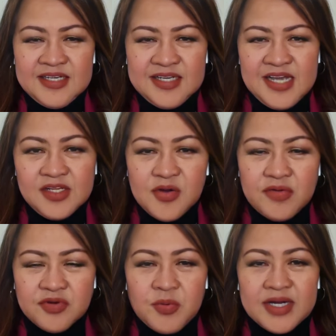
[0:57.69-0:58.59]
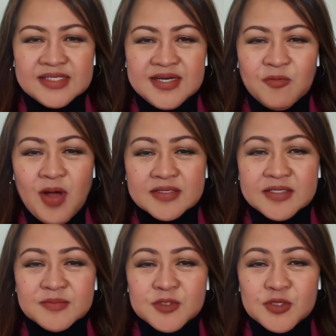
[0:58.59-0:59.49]
Hello, everyone.
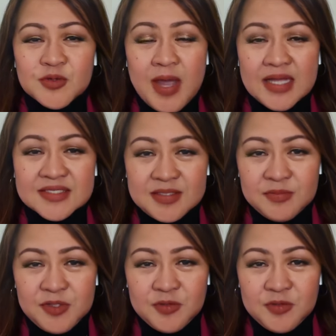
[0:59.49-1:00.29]
Welcome to SW